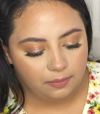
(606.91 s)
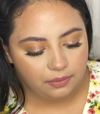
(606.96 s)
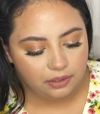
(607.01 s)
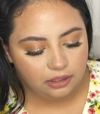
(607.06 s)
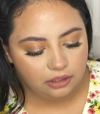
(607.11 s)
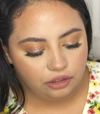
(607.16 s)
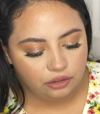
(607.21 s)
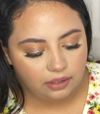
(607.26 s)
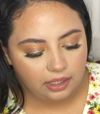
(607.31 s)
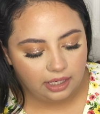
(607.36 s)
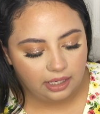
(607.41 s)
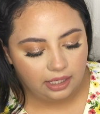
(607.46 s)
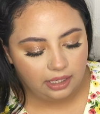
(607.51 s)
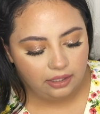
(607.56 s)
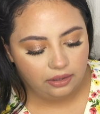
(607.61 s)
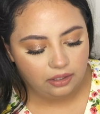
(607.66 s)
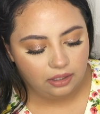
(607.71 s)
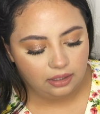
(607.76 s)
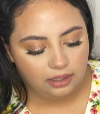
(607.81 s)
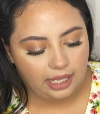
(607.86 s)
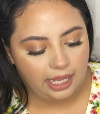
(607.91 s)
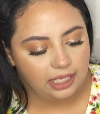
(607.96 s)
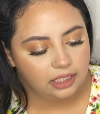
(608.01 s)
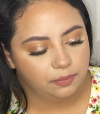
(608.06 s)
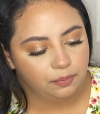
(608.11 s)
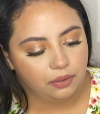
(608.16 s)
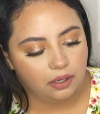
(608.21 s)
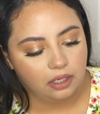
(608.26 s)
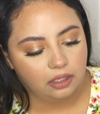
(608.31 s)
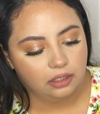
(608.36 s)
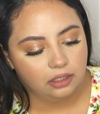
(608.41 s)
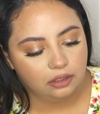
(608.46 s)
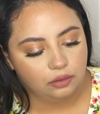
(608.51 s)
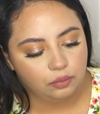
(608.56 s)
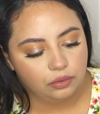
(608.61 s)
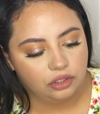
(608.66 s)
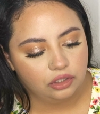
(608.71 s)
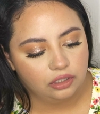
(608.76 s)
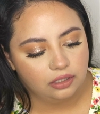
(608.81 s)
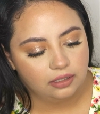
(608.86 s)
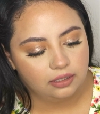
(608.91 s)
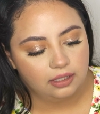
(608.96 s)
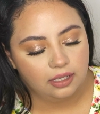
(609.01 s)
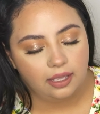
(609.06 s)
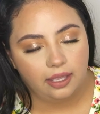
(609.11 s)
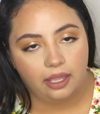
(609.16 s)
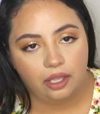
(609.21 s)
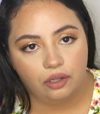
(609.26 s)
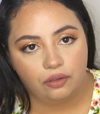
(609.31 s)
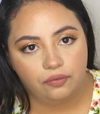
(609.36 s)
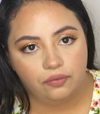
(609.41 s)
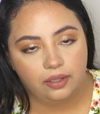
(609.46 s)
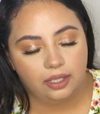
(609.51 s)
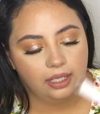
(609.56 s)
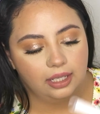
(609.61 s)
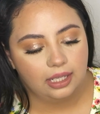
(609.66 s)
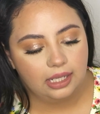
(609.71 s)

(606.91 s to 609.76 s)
I'm gonna try the last product, which is the E.L.F.